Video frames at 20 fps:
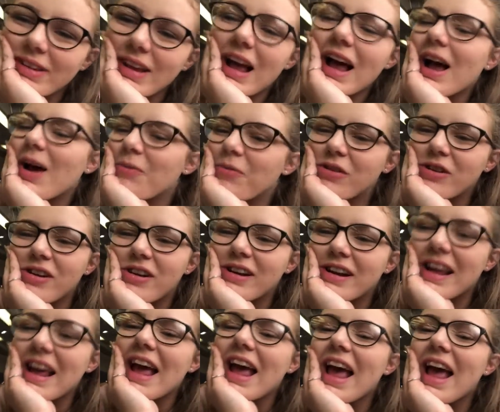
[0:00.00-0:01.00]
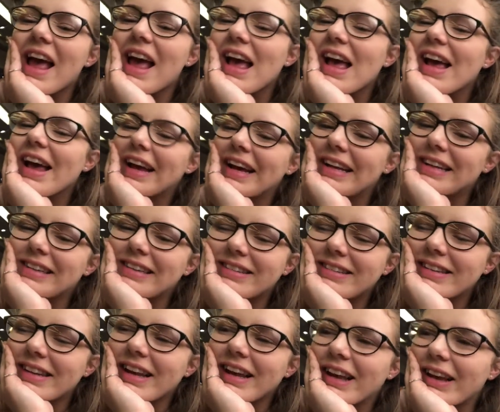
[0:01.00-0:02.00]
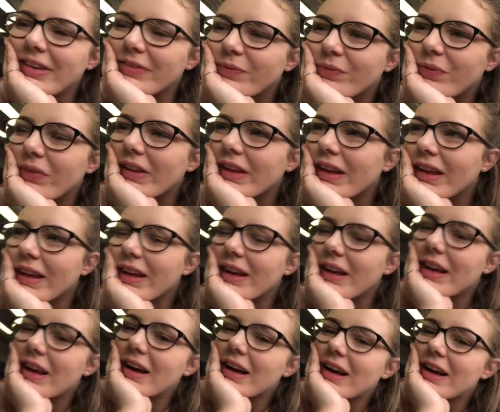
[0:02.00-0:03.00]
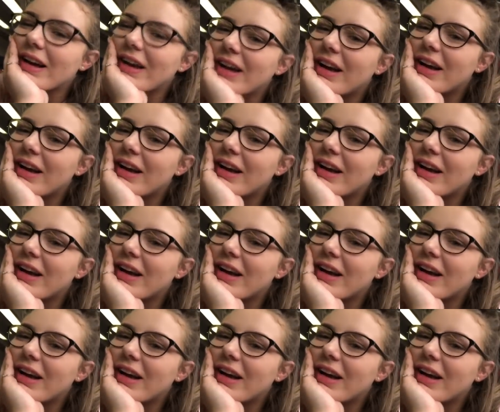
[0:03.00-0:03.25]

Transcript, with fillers: Absolutely insane. We'd do it again.